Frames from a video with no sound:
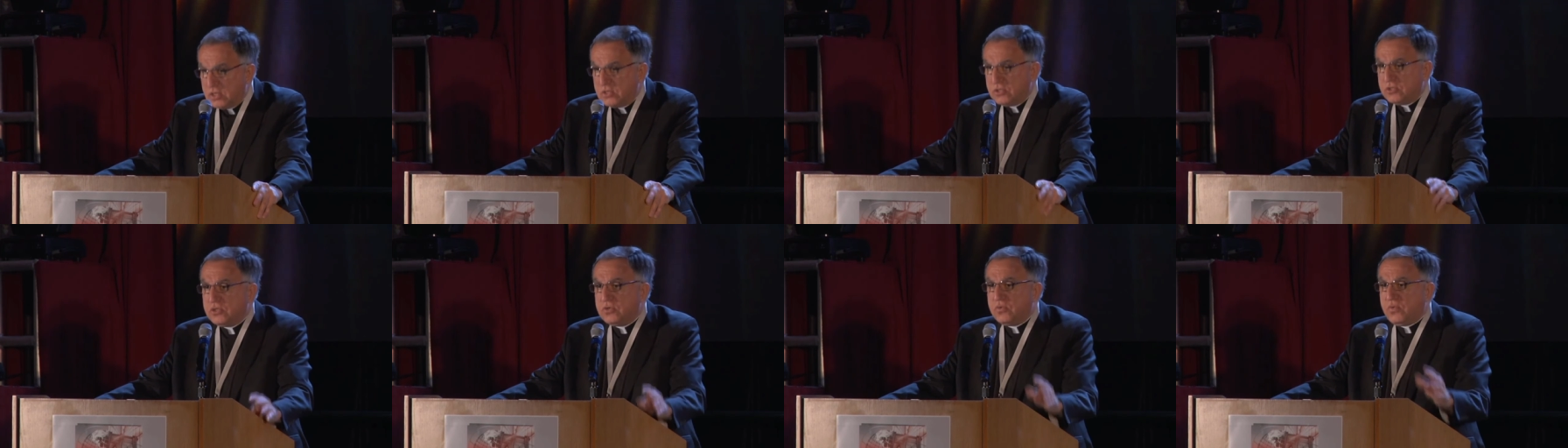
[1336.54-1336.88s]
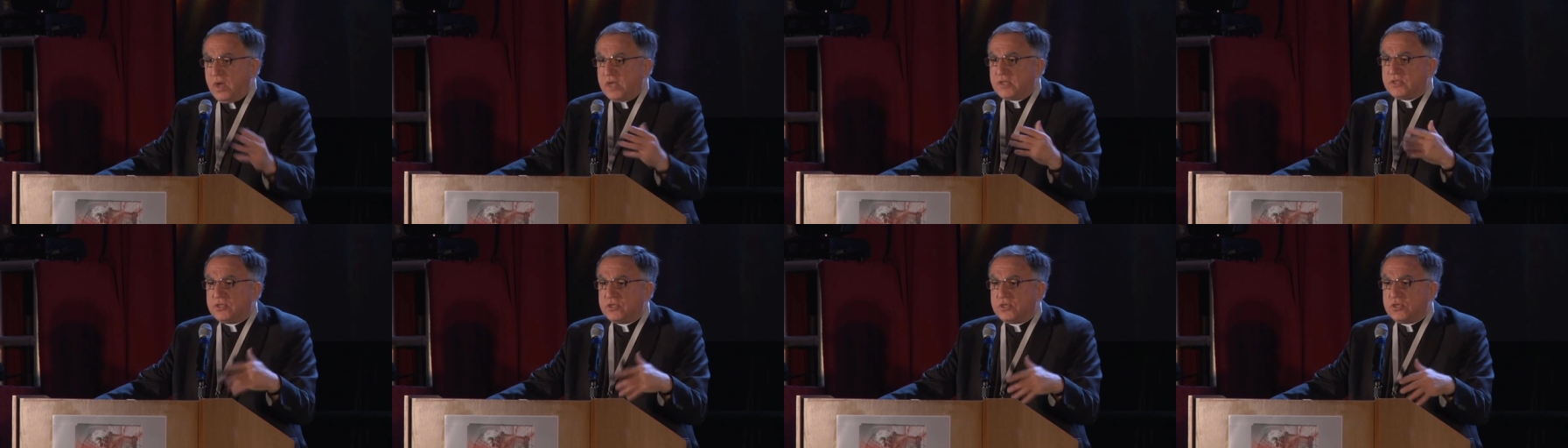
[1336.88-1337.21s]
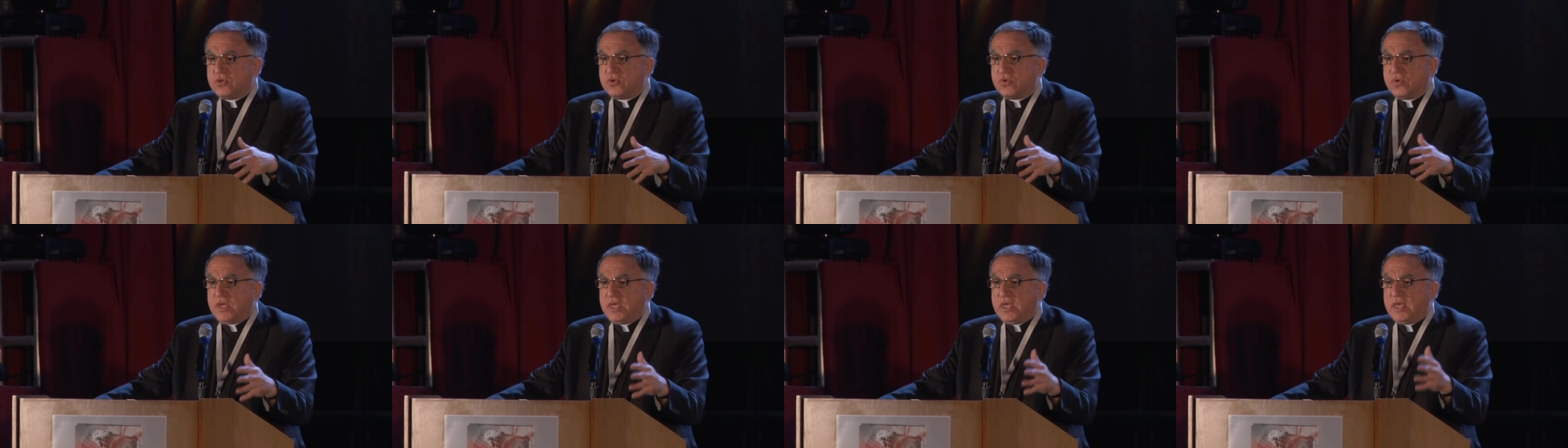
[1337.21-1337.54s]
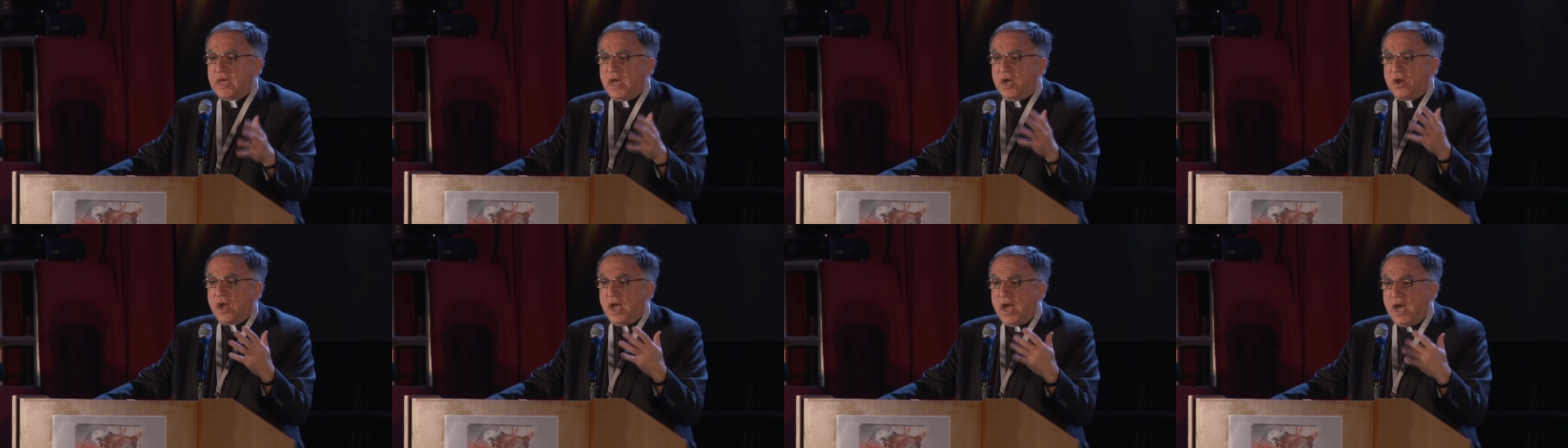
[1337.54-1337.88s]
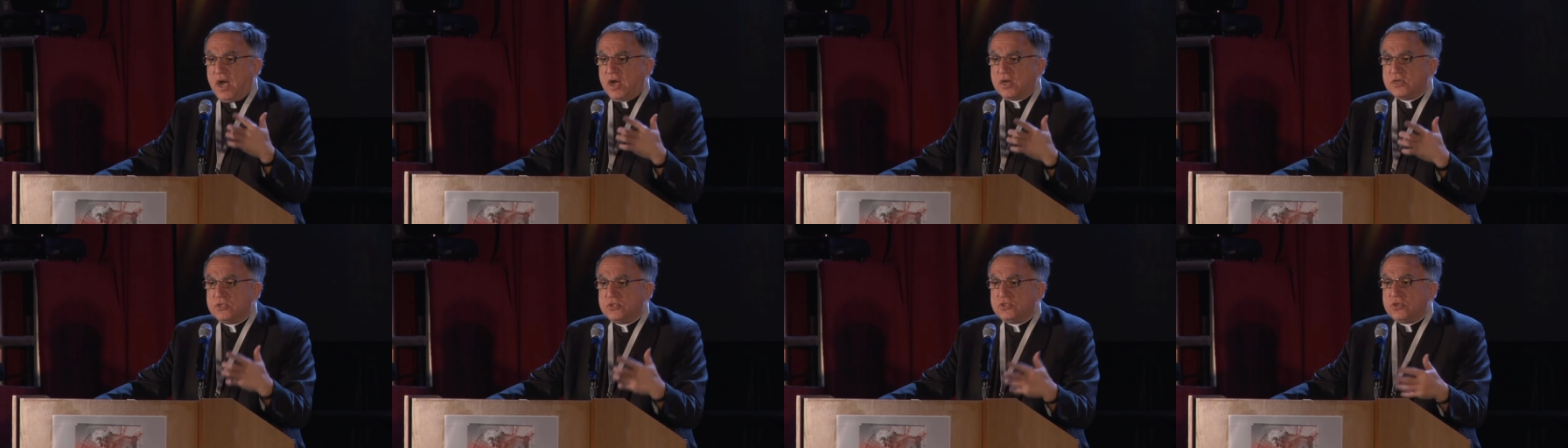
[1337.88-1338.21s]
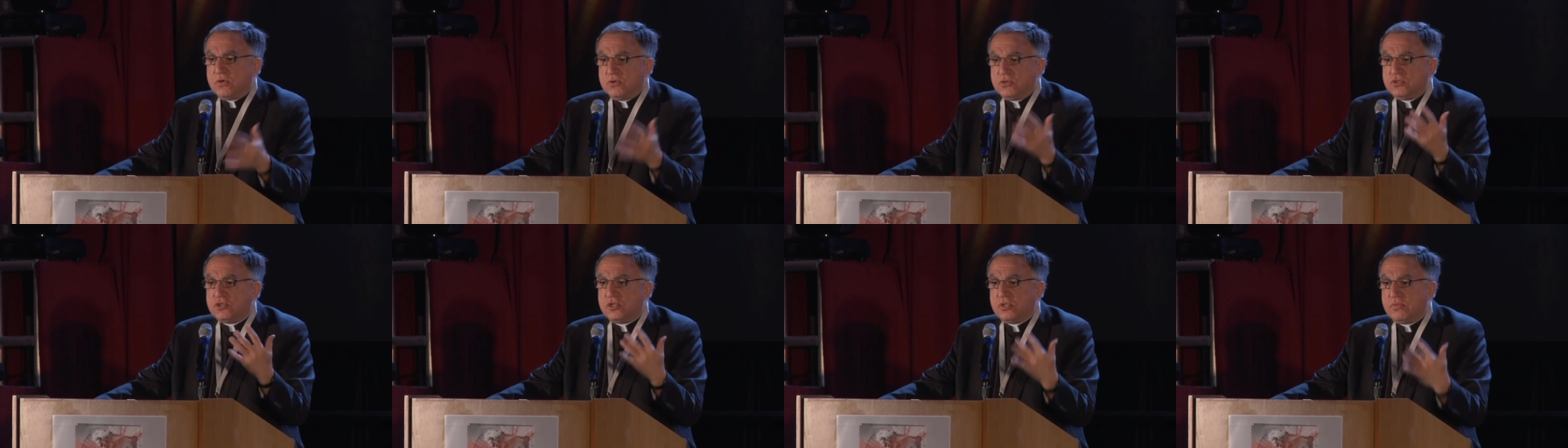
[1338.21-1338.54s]
To what degree are our
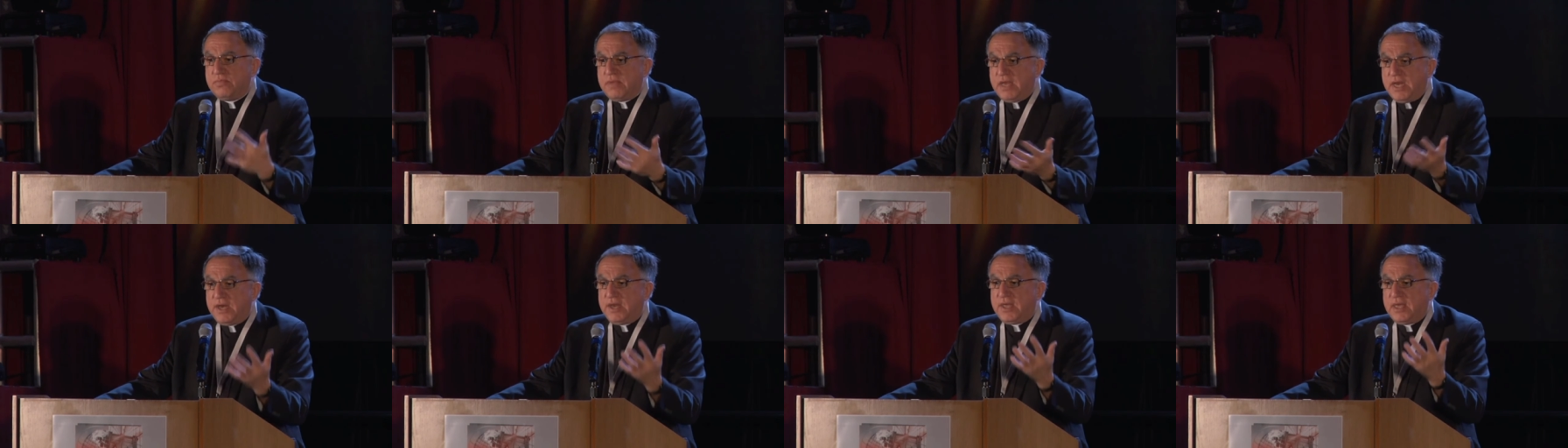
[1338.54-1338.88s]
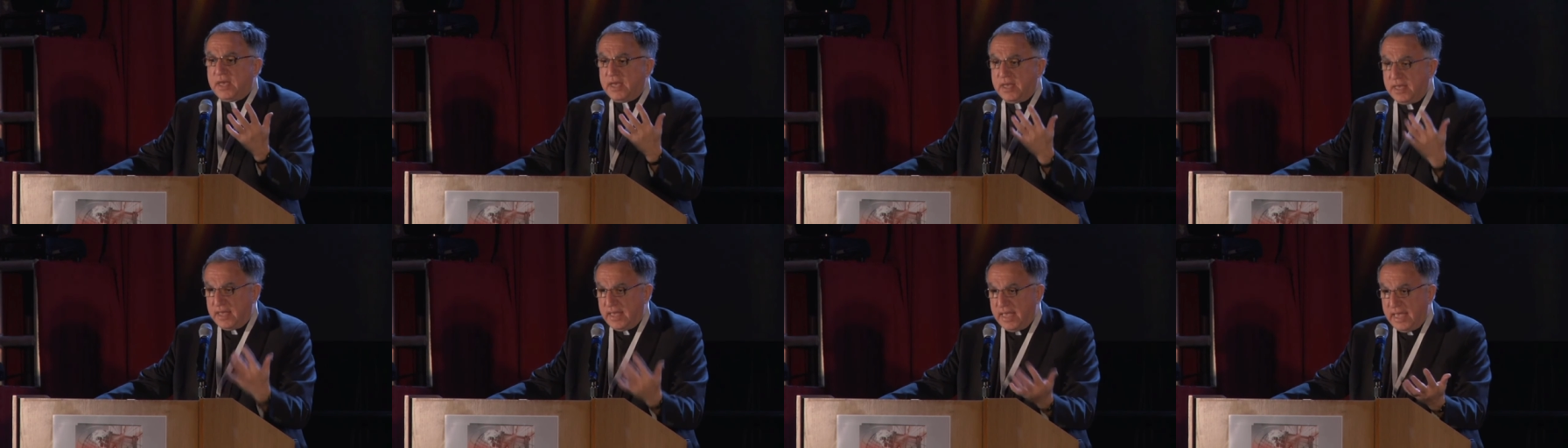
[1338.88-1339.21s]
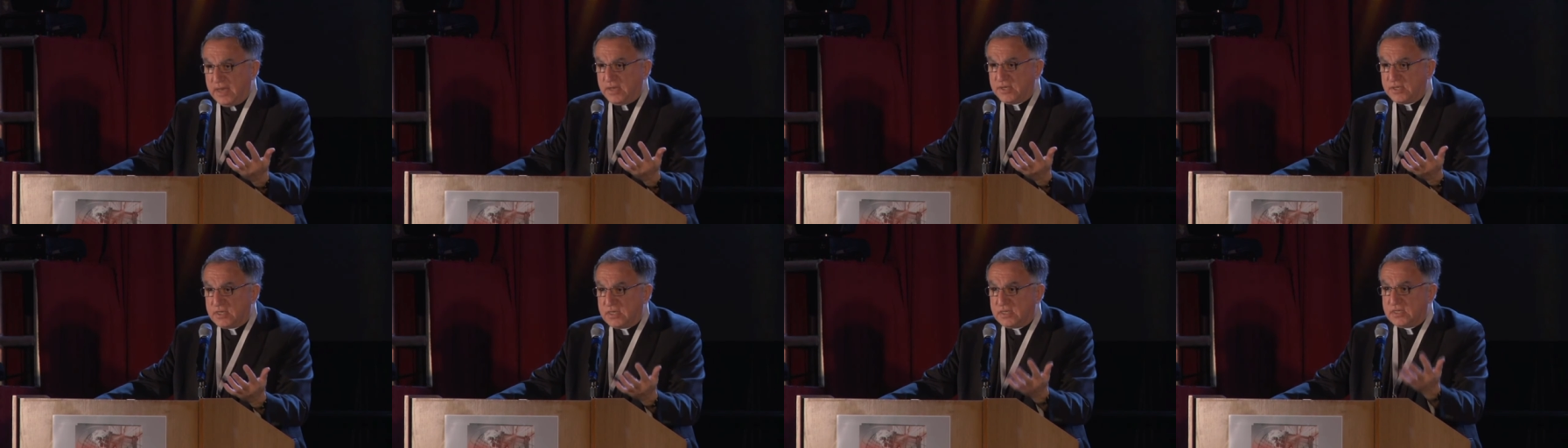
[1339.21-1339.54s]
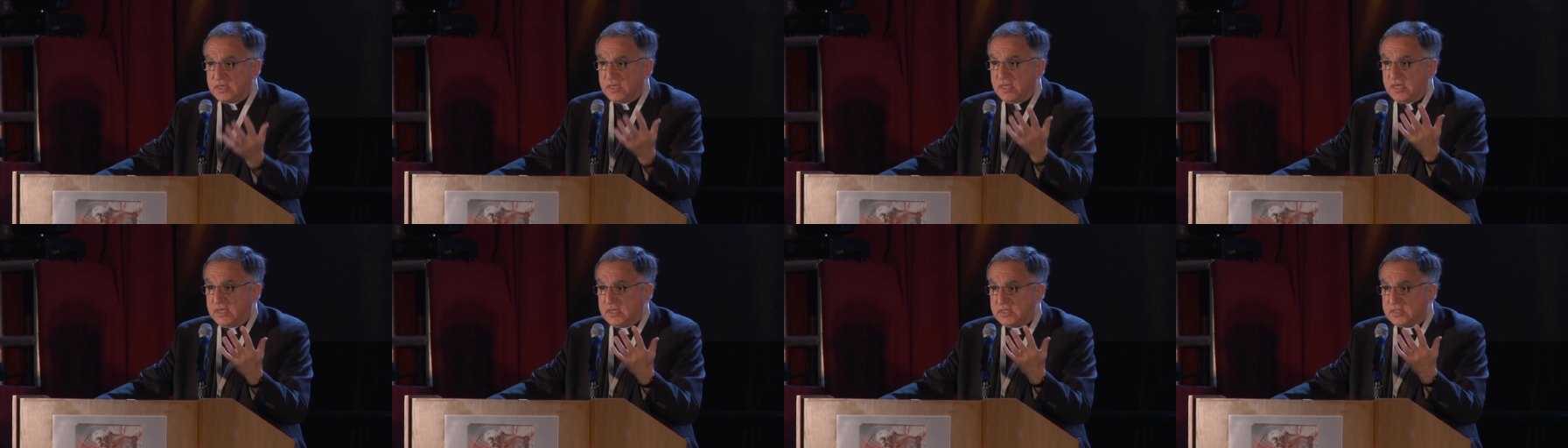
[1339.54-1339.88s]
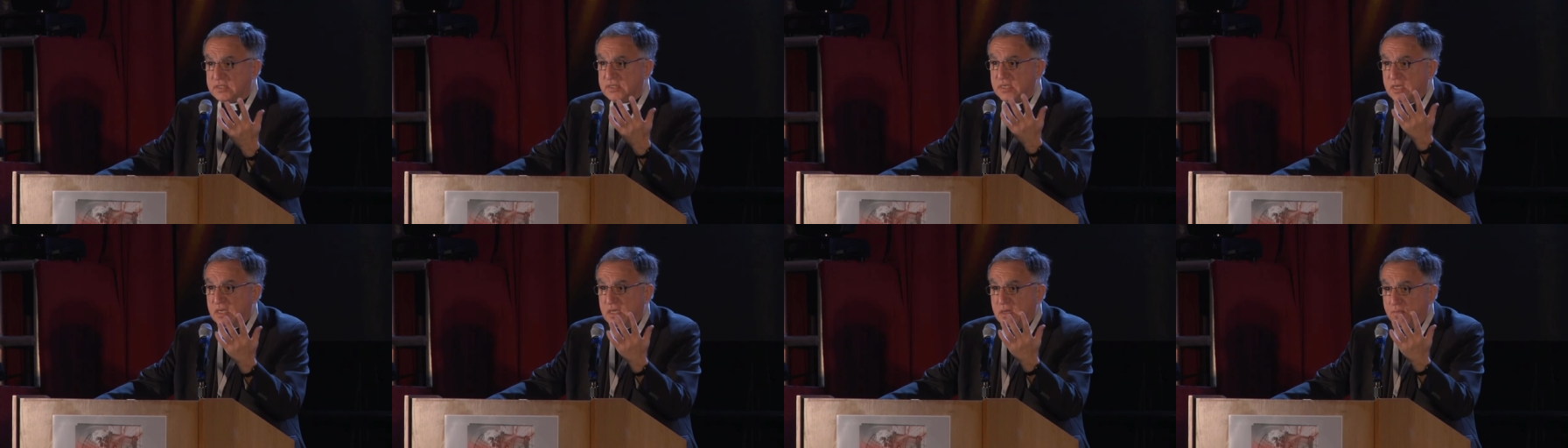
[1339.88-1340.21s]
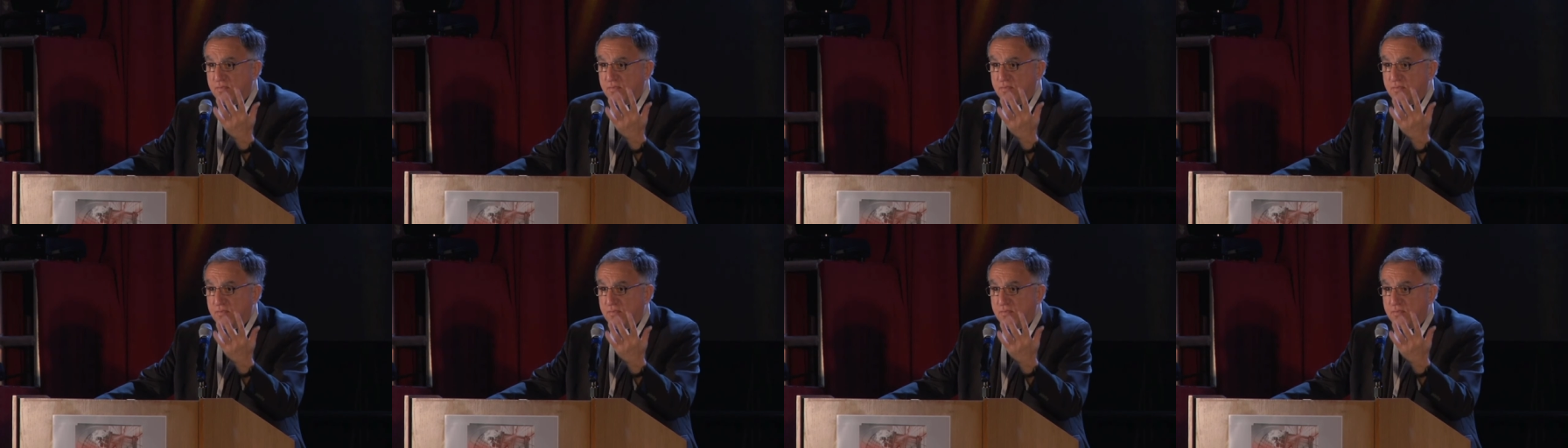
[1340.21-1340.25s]
social media entities,